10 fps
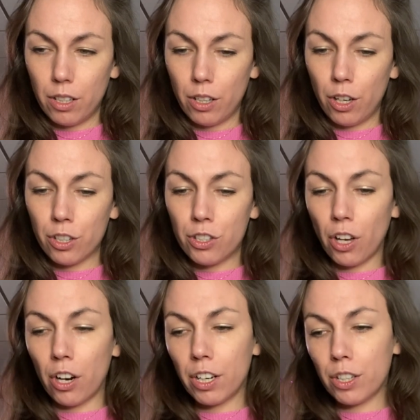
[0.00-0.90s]
you're
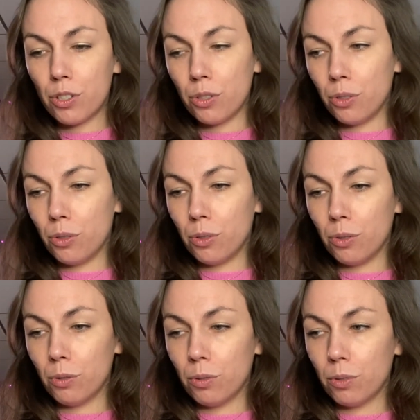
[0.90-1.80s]
starting
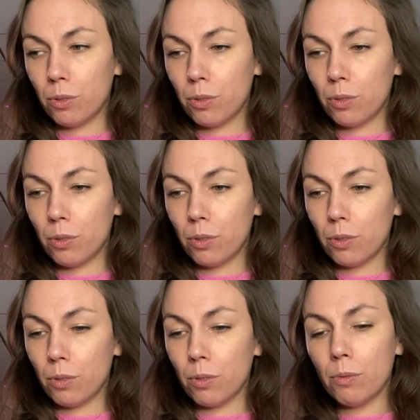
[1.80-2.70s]
to
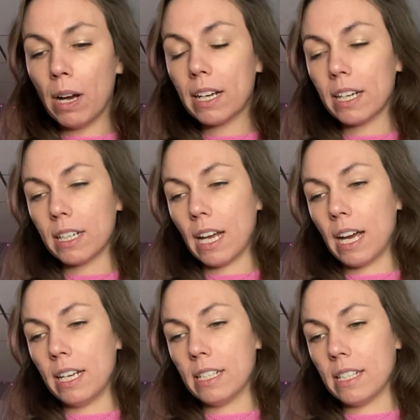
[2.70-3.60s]

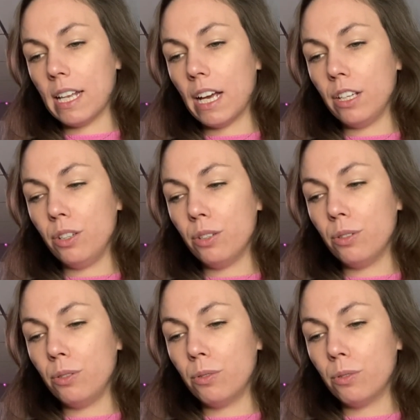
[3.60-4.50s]
recognize that
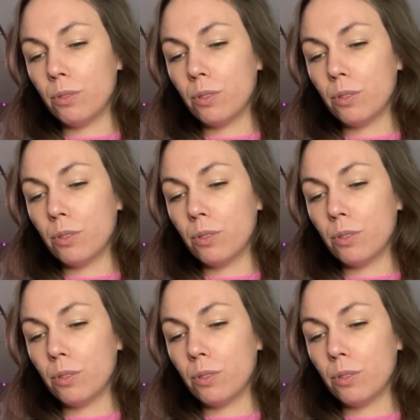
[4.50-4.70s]
you